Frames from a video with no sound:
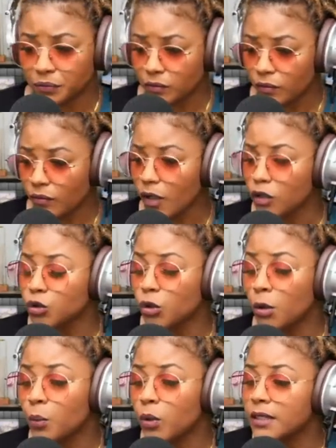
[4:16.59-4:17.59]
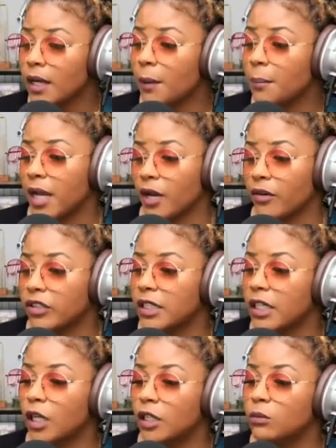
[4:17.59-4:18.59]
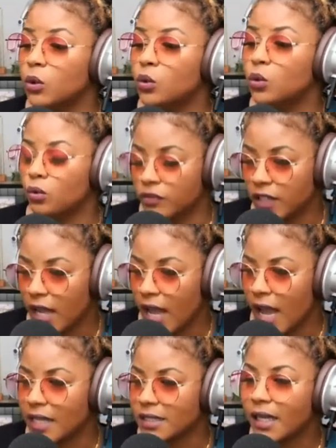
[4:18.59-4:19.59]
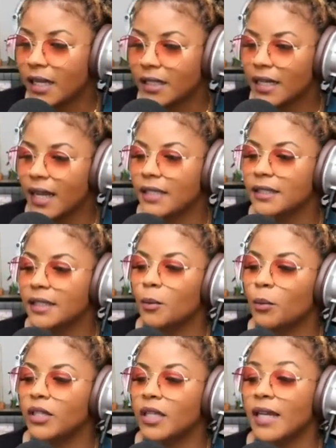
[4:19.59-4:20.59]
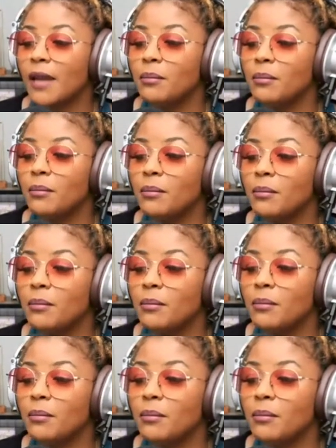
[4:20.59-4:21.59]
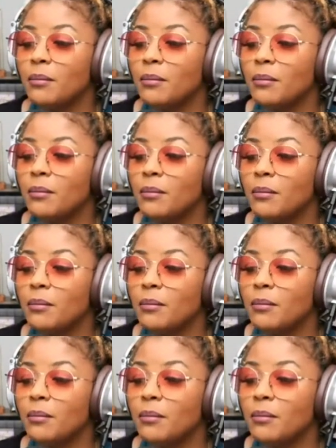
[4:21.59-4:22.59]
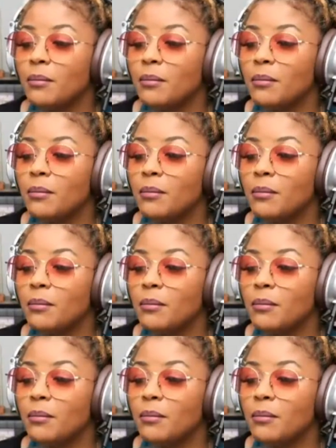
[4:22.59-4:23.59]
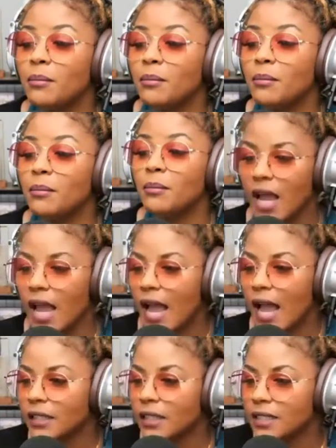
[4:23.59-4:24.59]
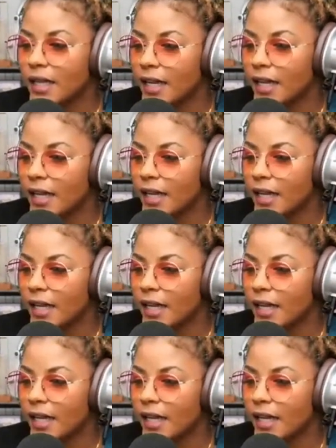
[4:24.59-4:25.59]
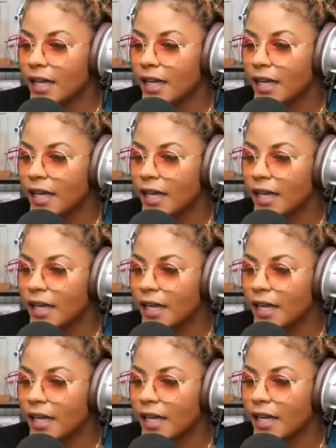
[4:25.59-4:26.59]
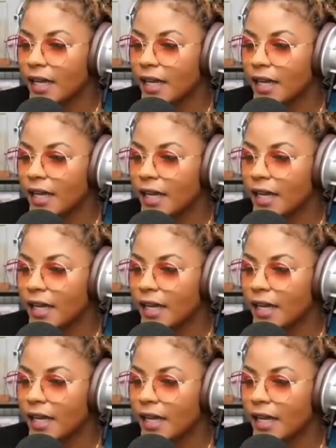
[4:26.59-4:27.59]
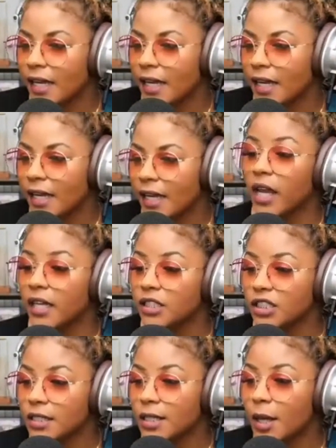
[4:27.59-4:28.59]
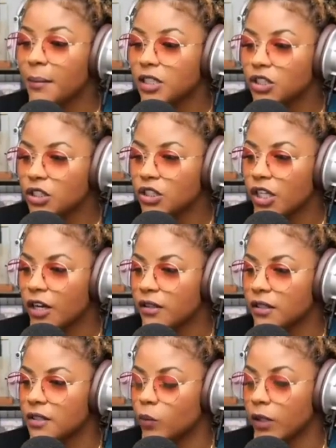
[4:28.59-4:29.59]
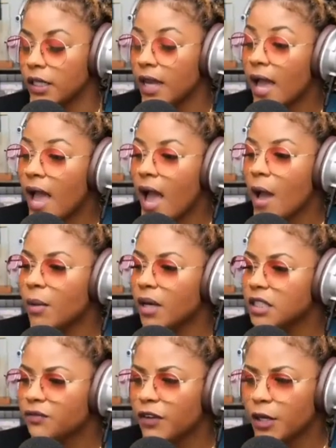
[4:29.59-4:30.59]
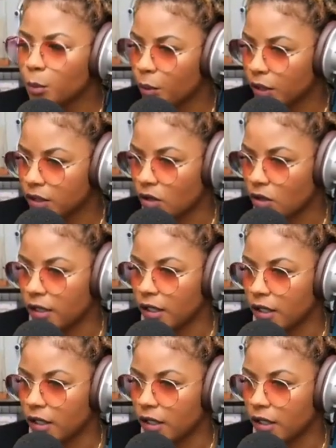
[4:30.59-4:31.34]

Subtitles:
Trump was apparently unmoved, as Lutnick ended up with an administration job different than what he lobbied for. At the same time, Trump's selection of Brenda Carr as Federal Communications Commission chair this week had Musk's fingerprints on it.